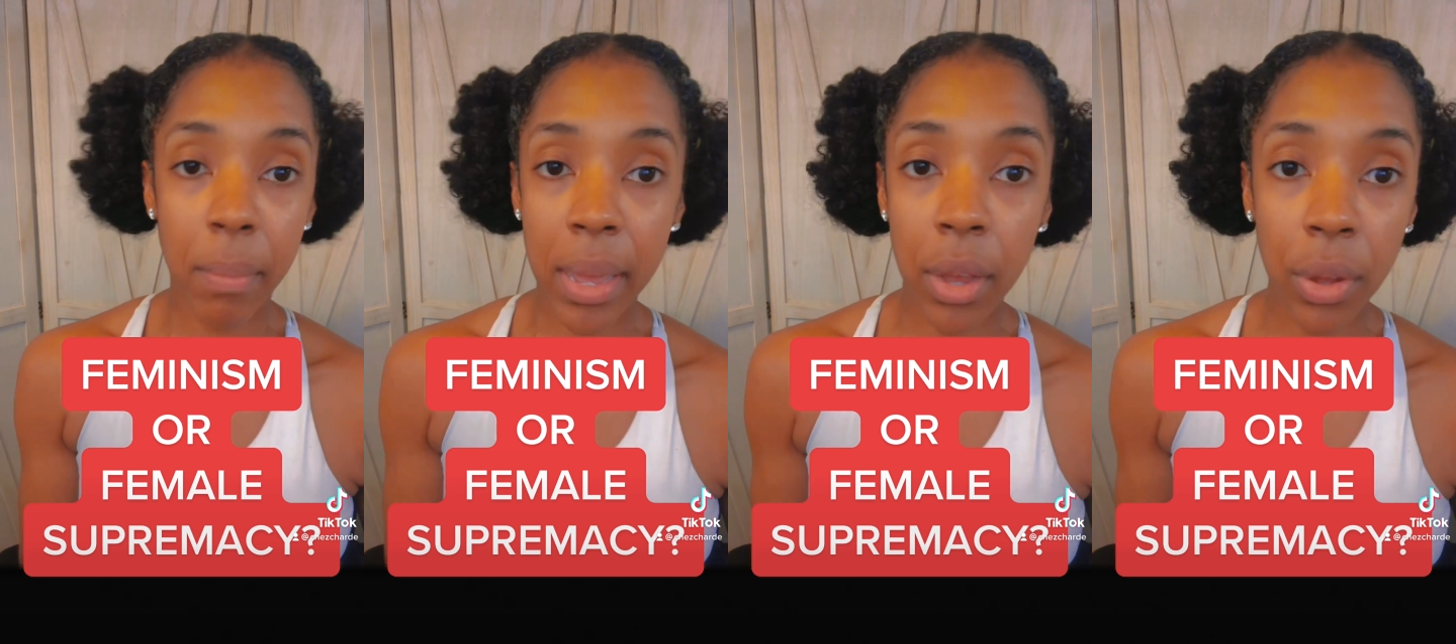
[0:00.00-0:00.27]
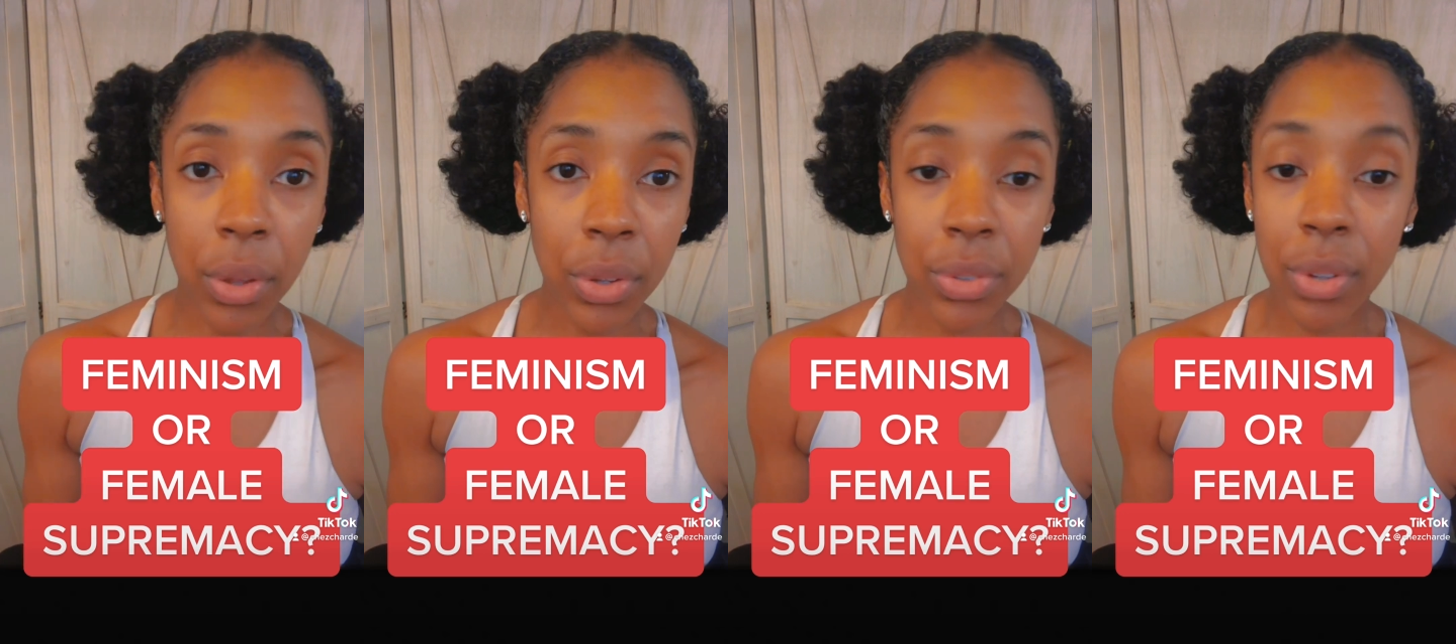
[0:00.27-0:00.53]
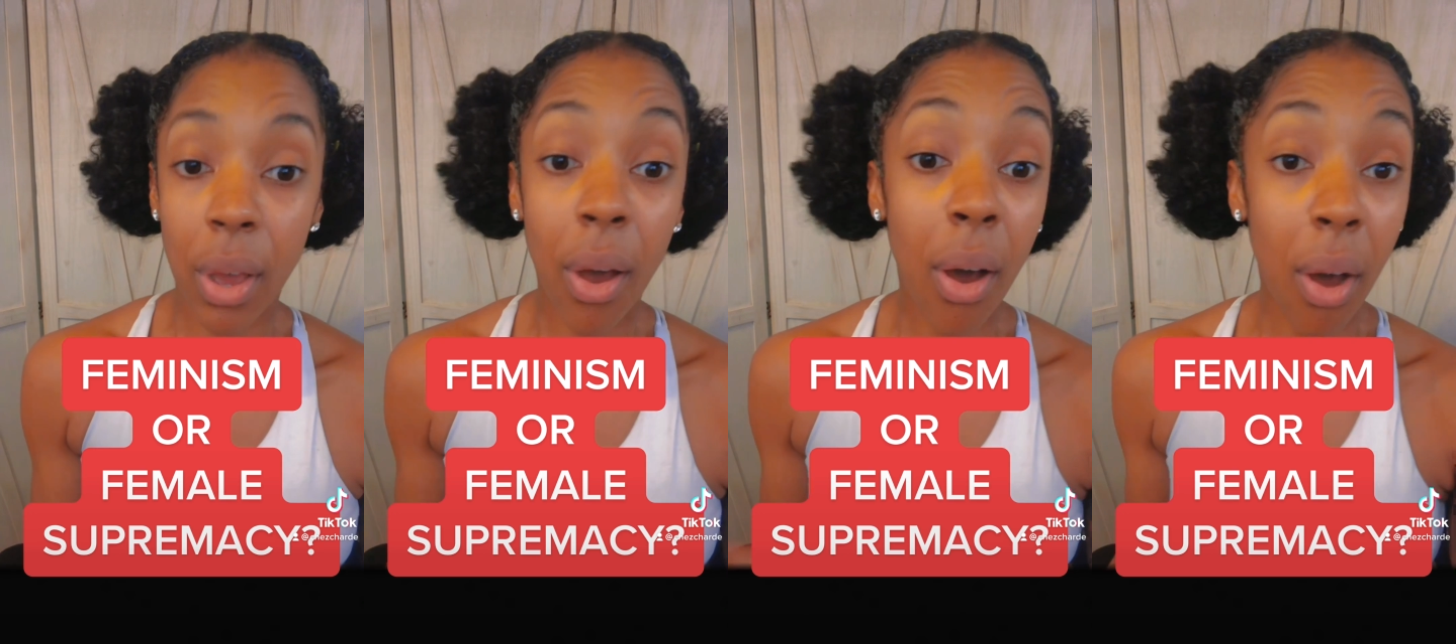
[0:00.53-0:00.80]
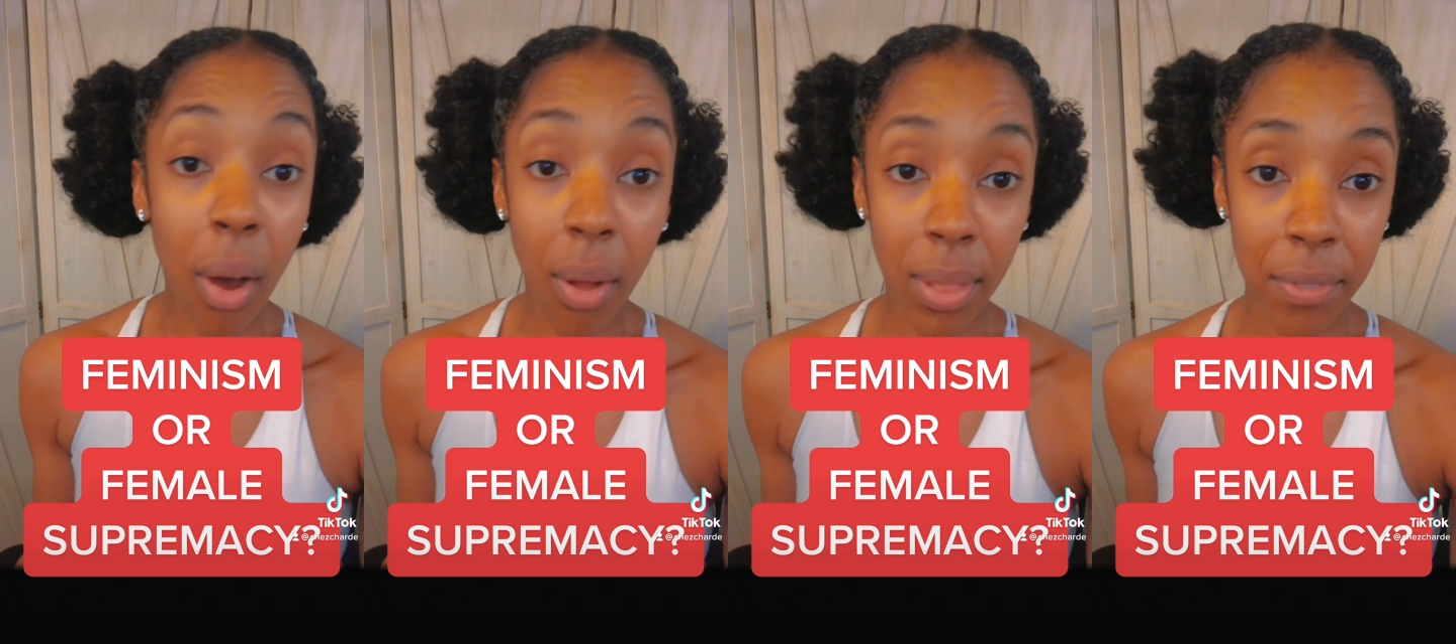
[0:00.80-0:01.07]
males,
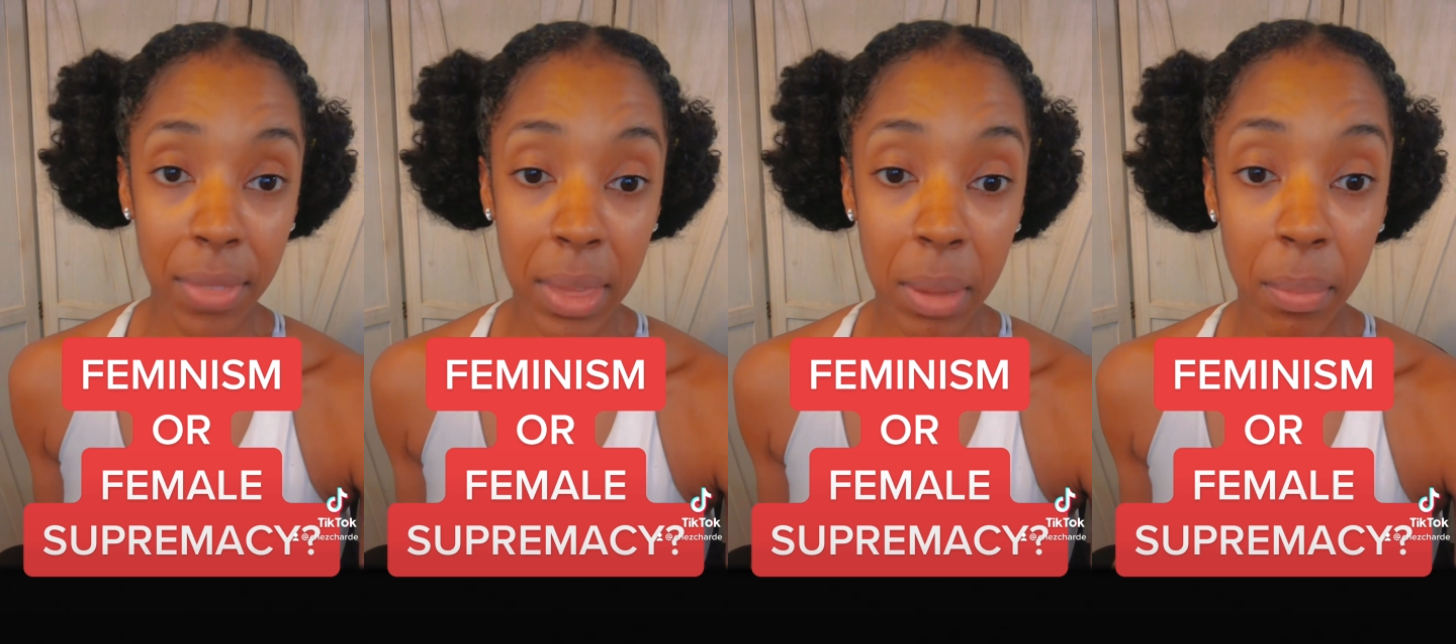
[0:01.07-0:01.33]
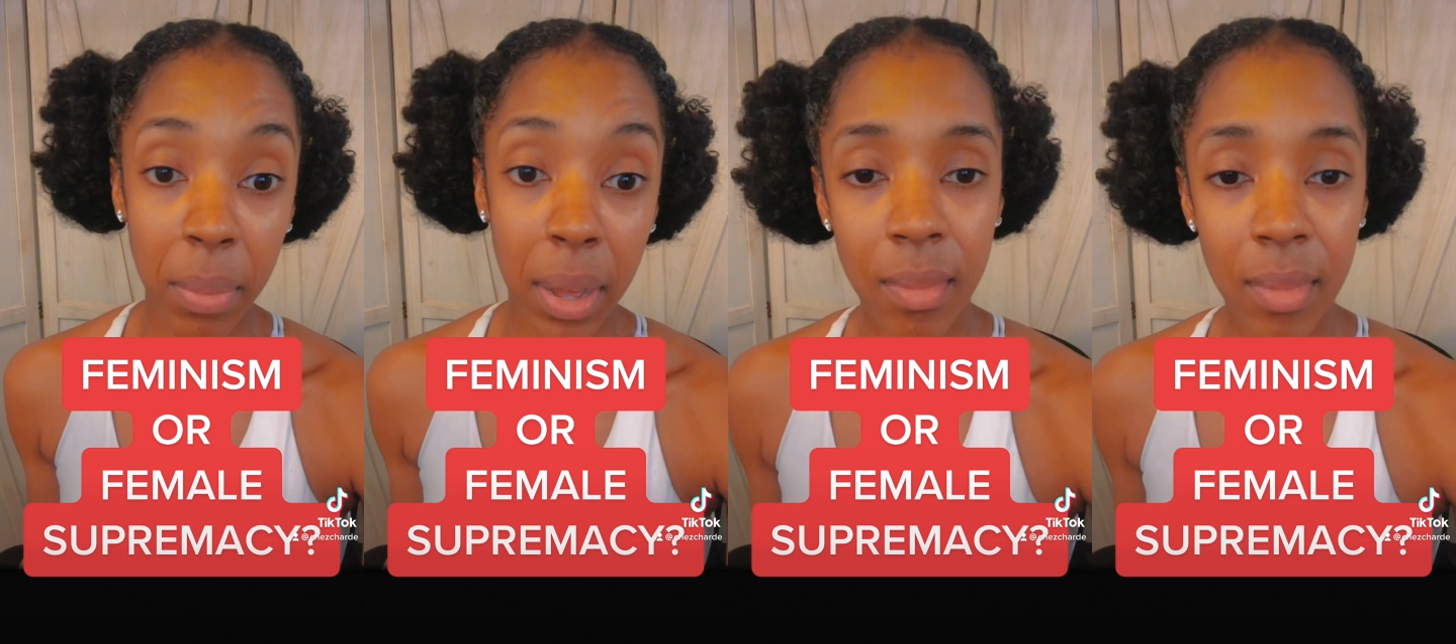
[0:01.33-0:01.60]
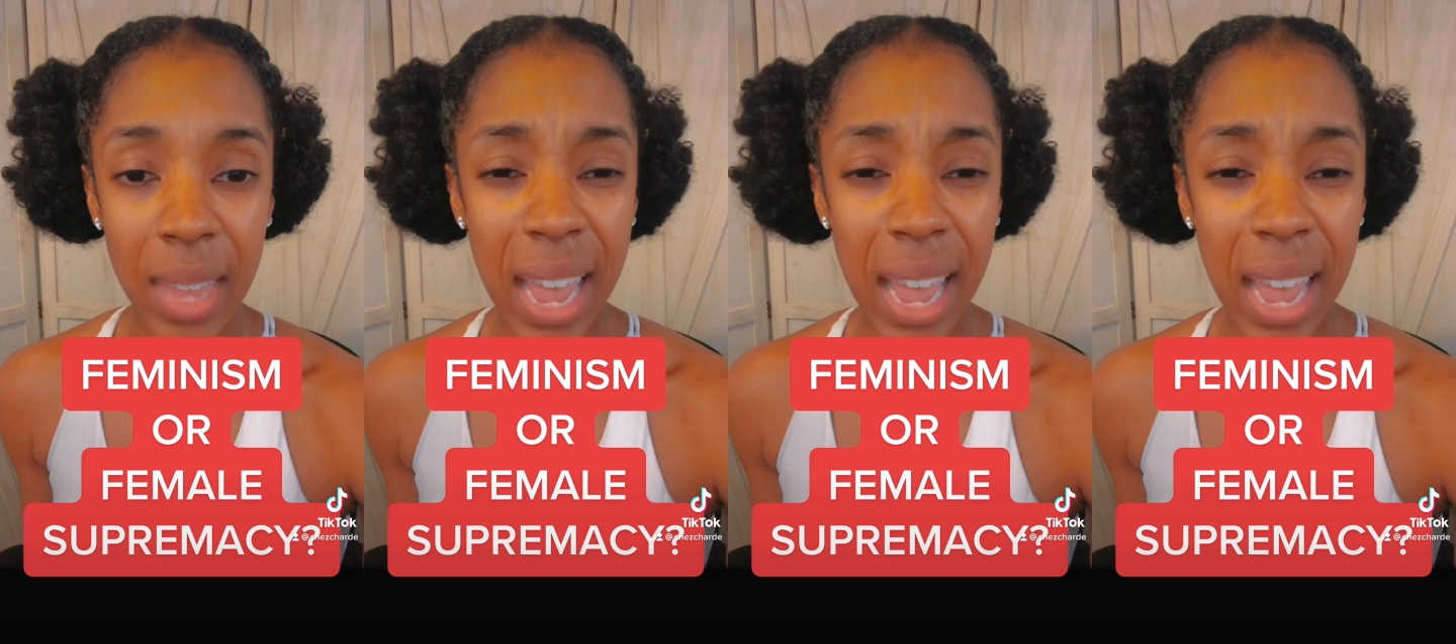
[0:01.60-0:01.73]
all of the above.